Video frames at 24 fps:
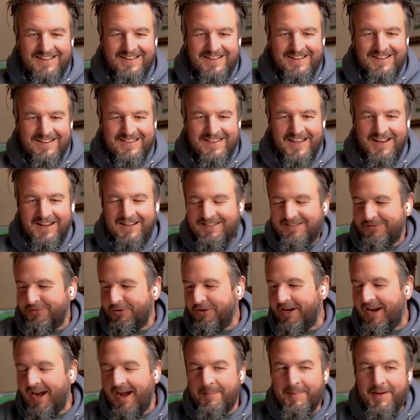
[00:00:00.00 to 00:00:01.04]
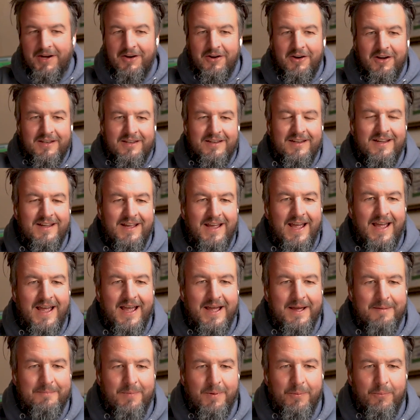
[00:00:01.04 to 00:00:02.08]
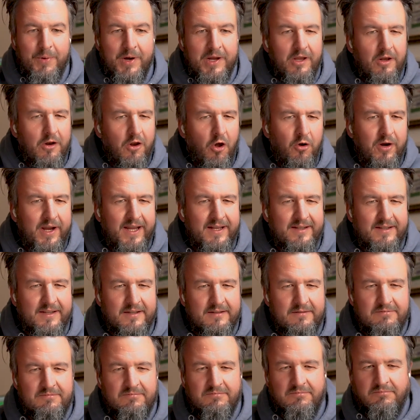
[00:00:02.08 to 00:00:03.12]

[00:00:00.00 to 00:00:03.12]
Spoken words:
Thanks for coming on. Where are you located?